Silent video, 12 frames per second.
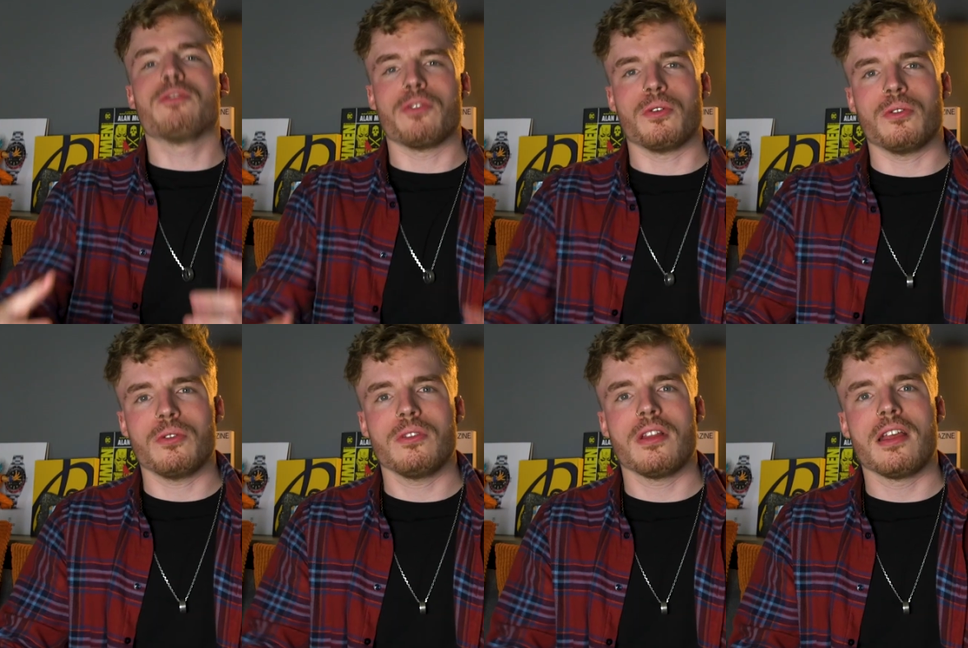of
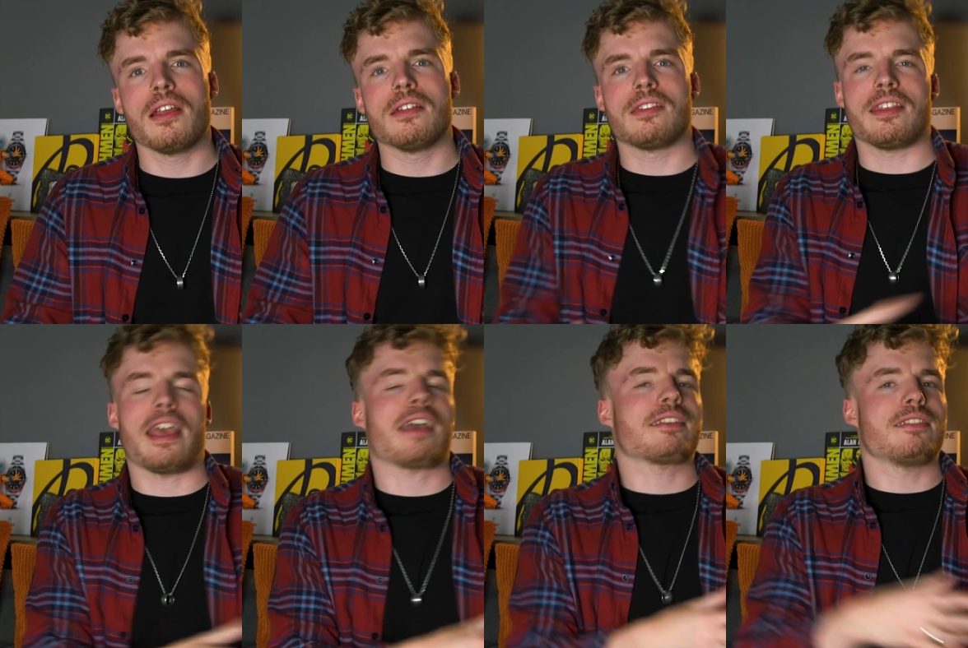all to
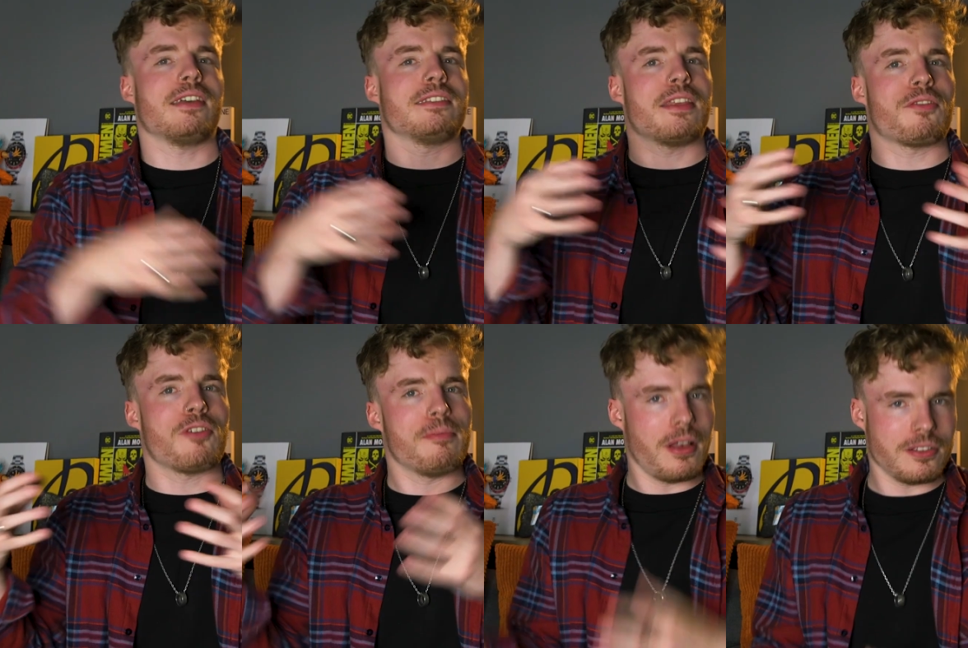the
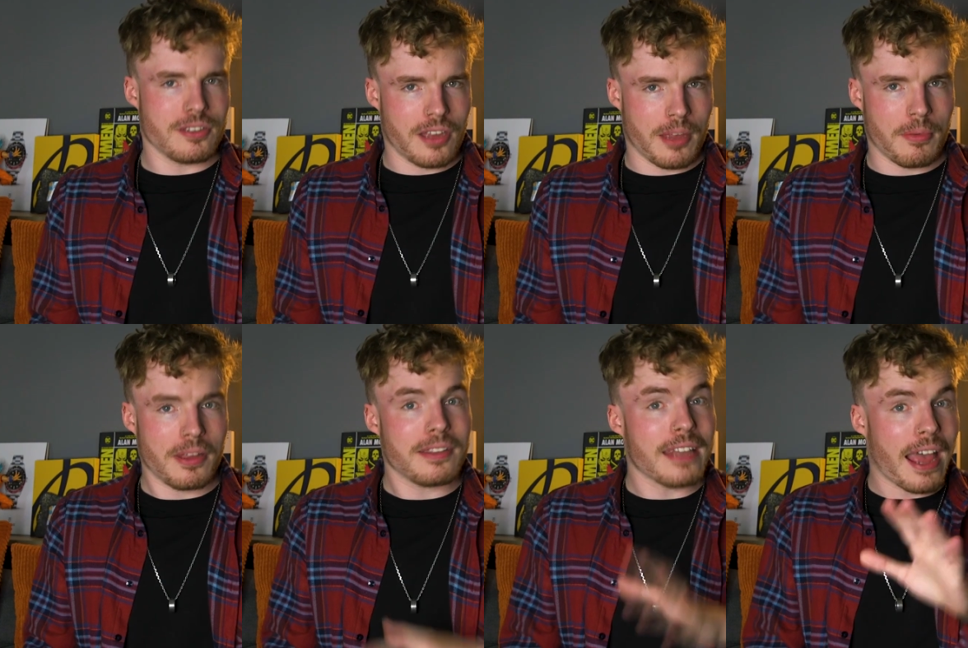X33 Mars
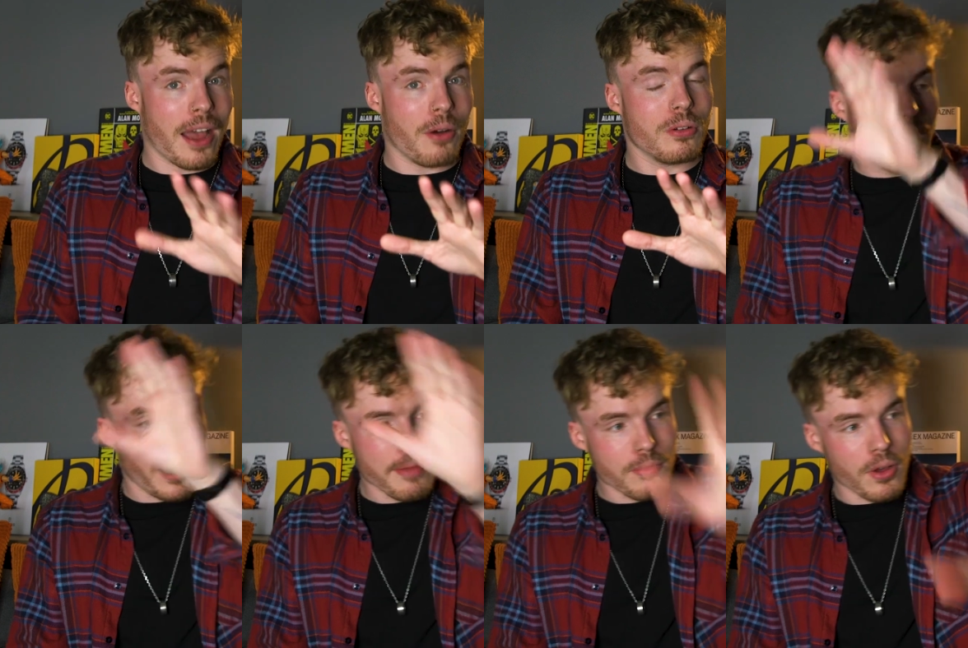Timer. Now,
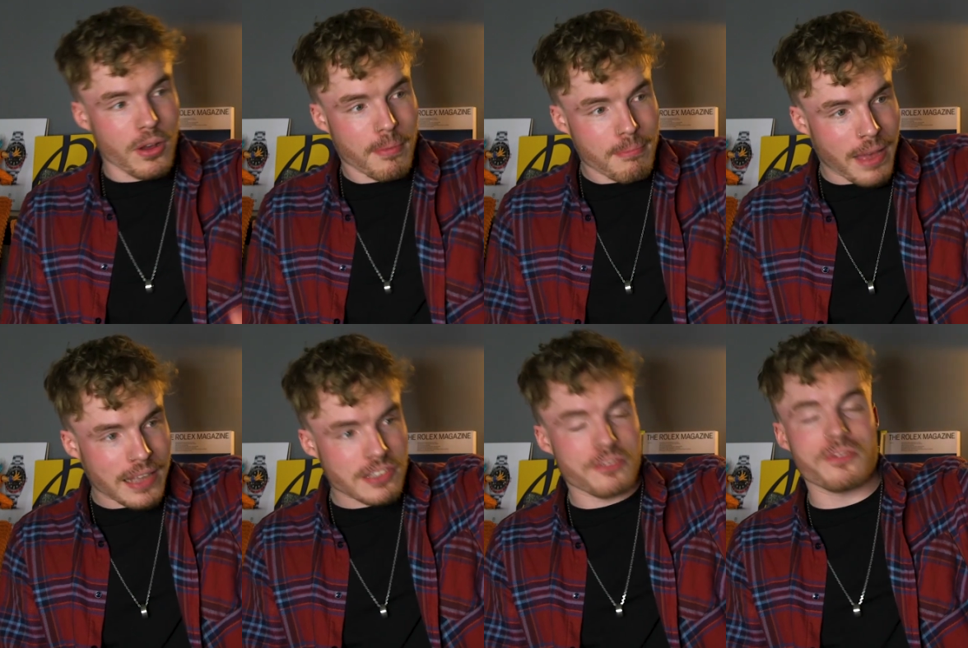I'm not a
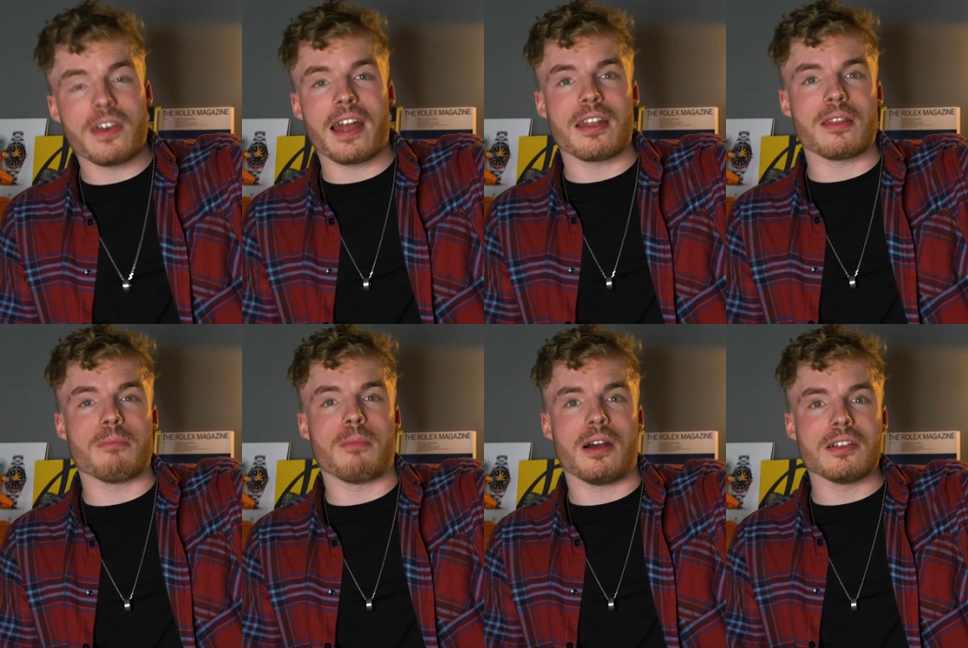massive fan of the
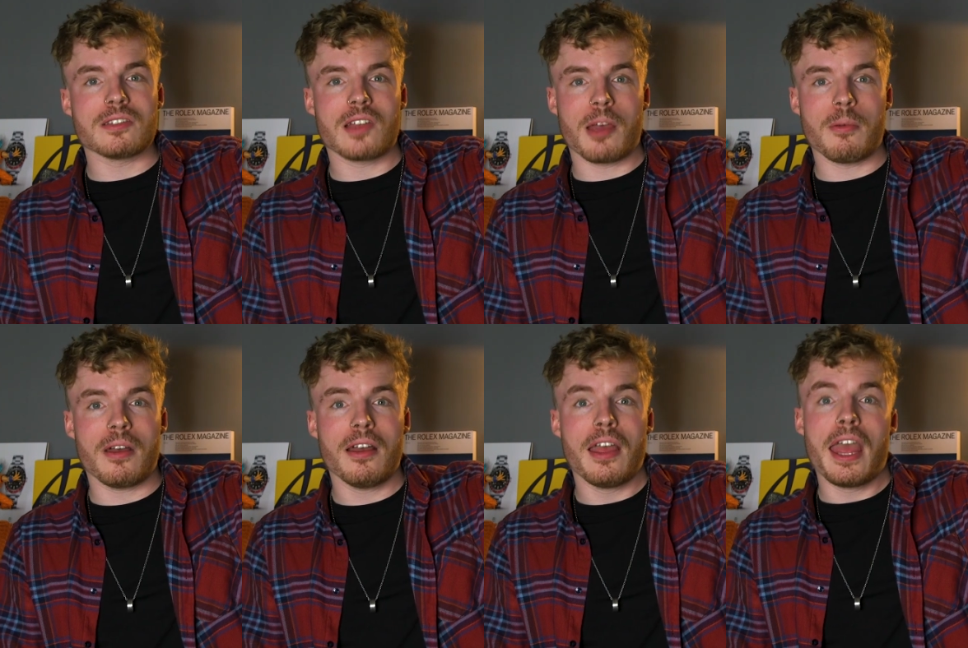Mars
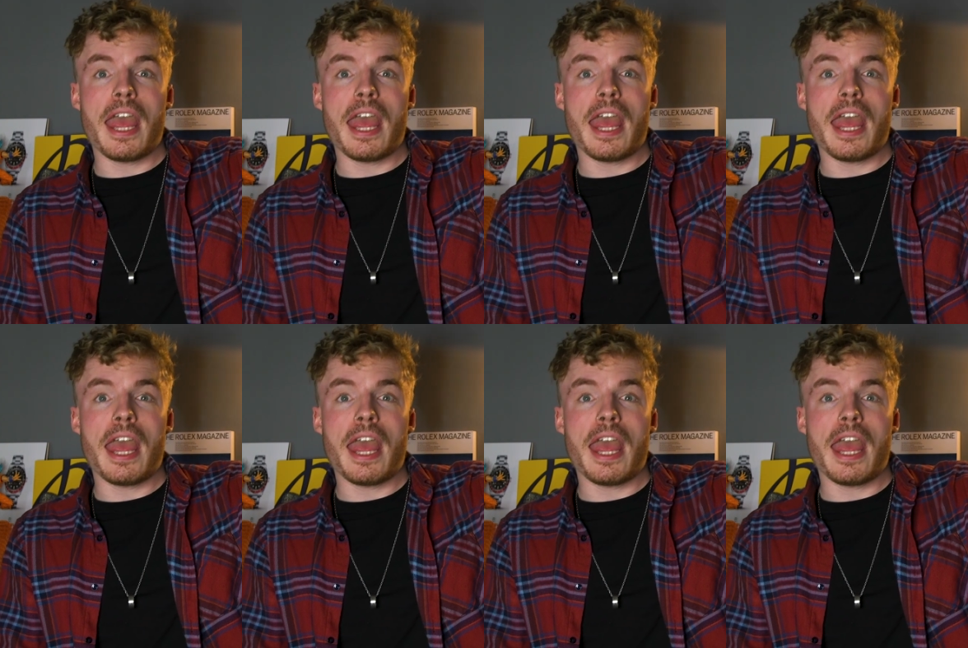Timer.